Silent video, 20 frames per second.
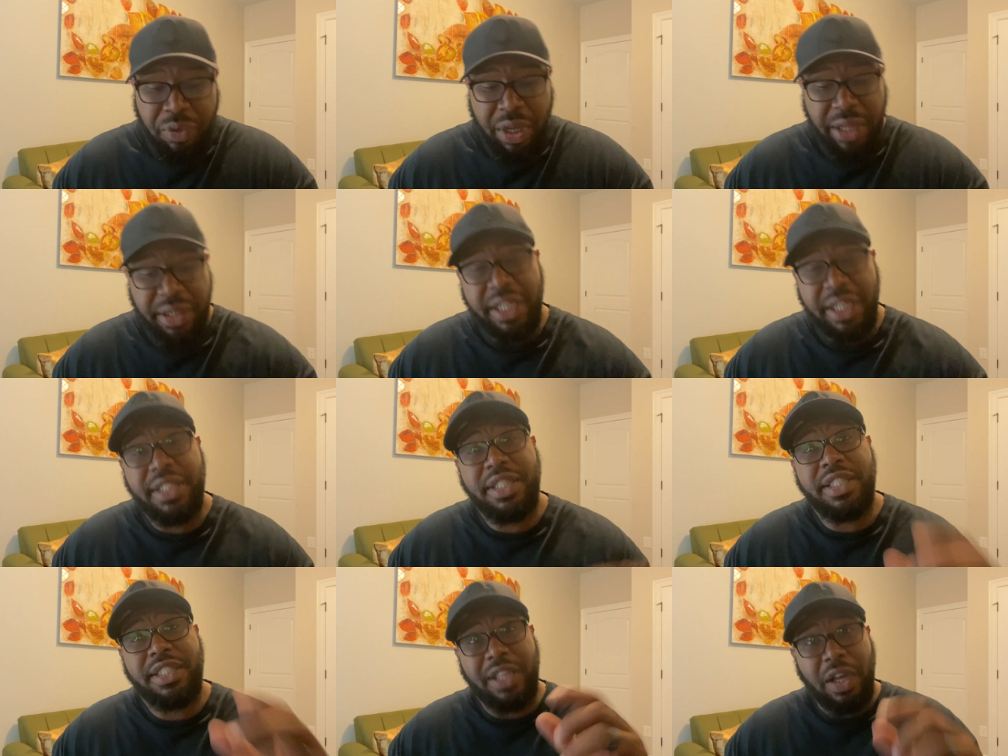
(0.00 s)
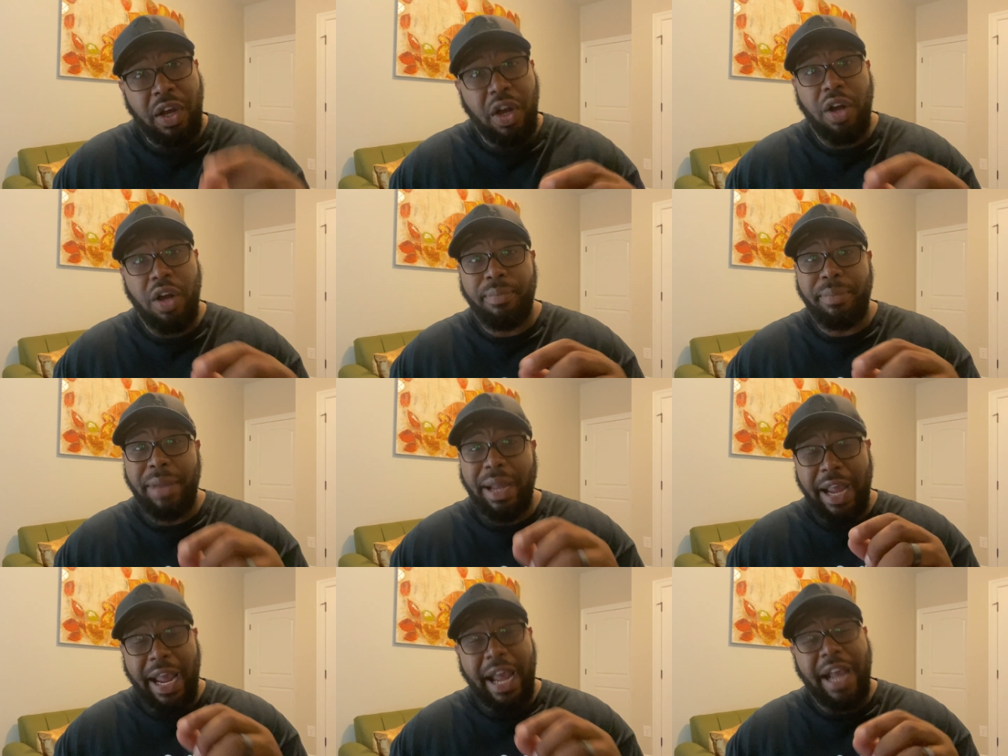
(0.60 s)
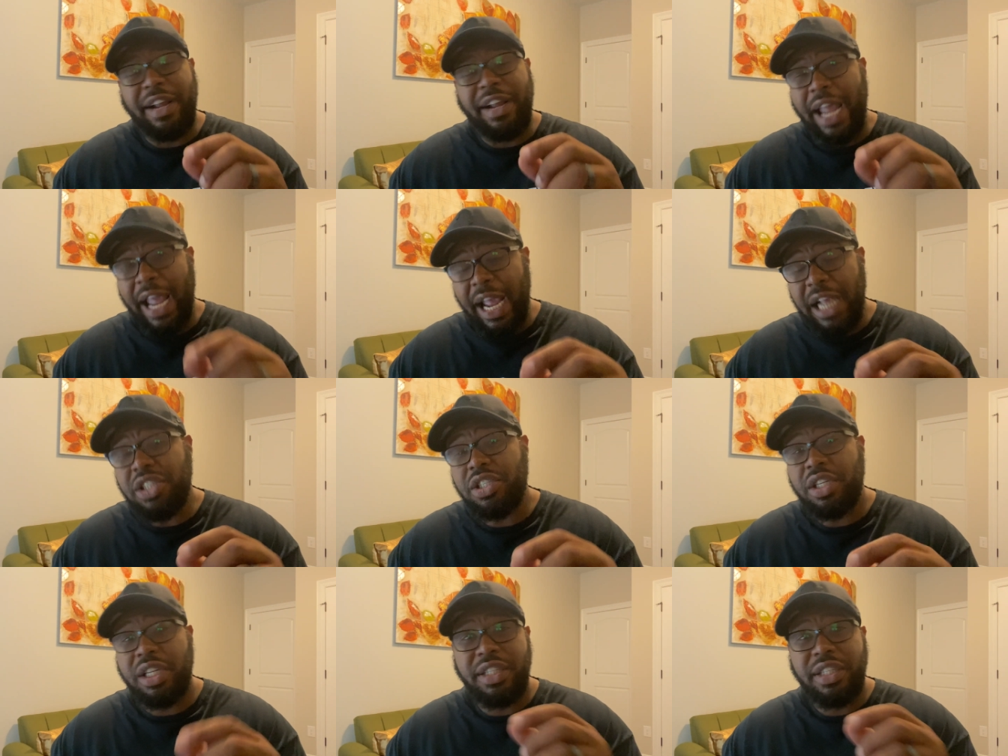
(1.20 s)
This psalm,
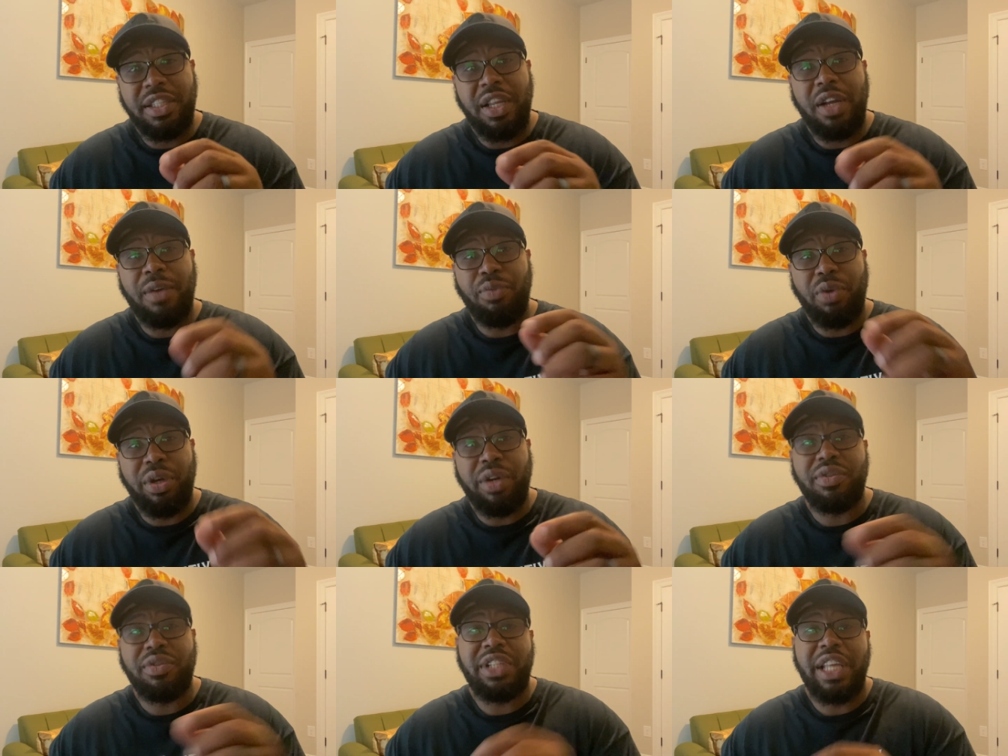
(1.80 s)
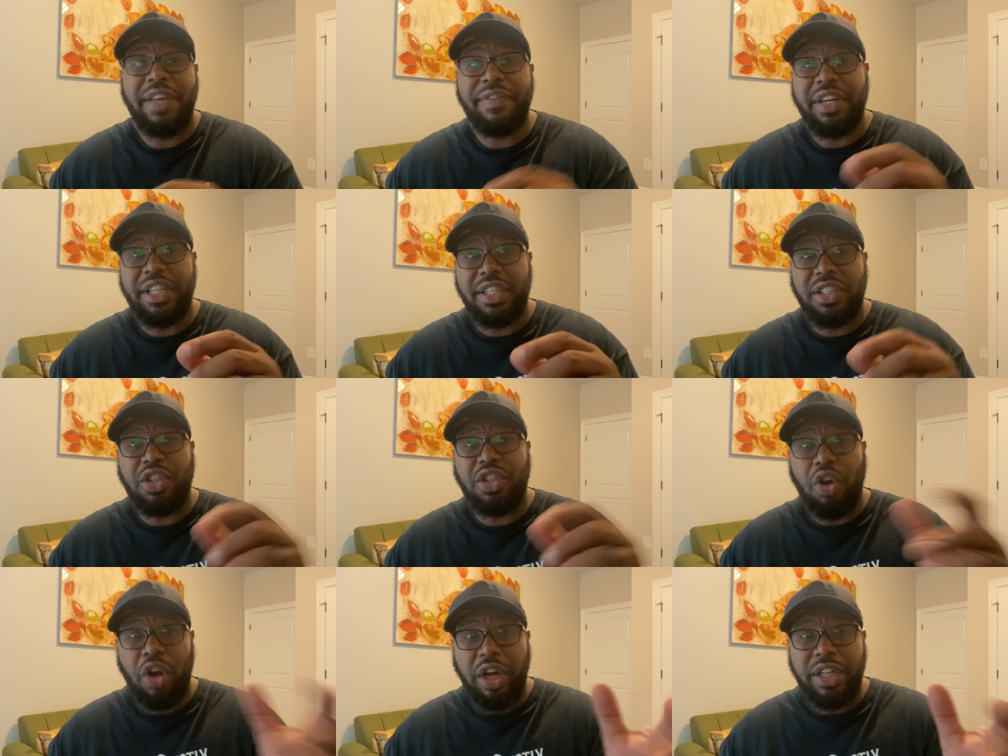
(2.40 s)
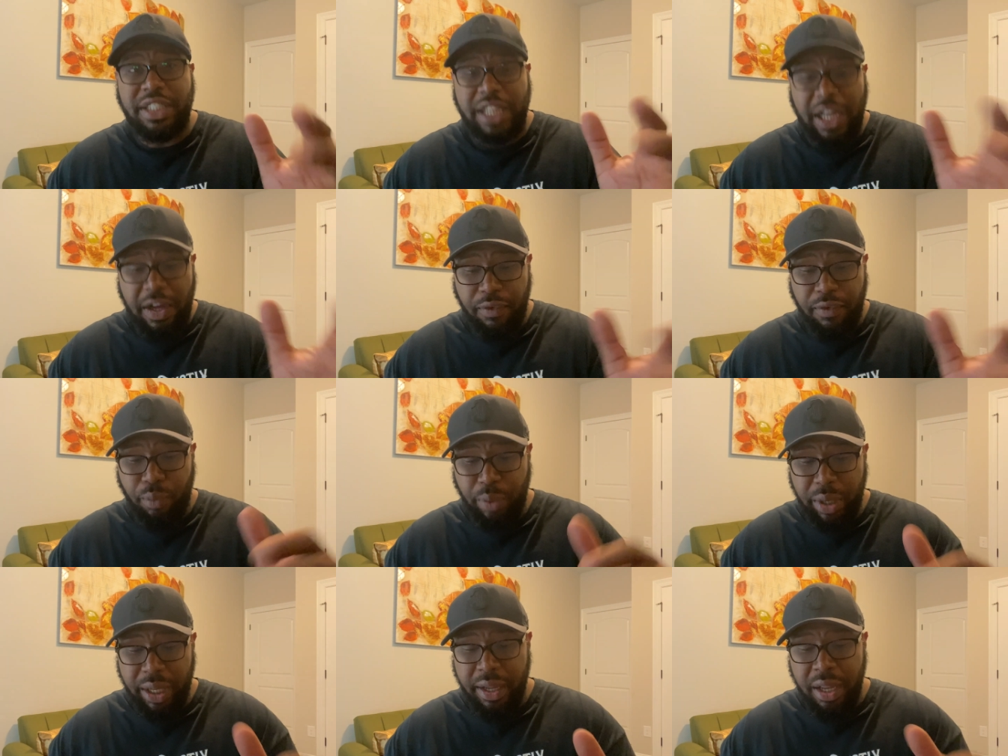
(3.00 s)
actually, Psalm 107, it starts off
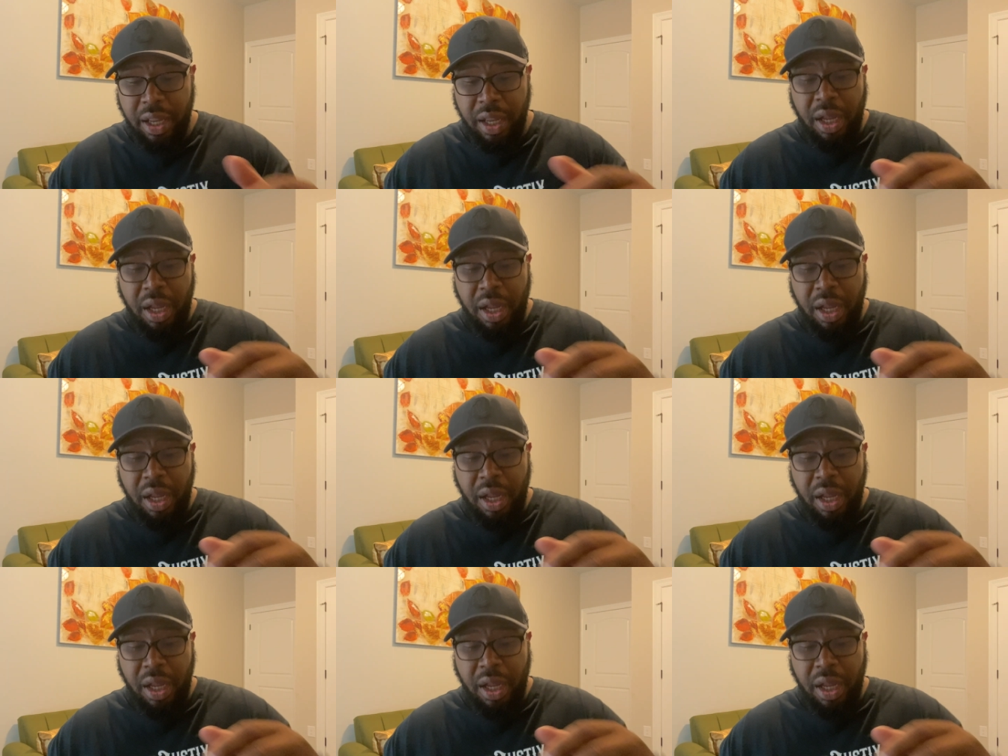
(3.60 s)
with,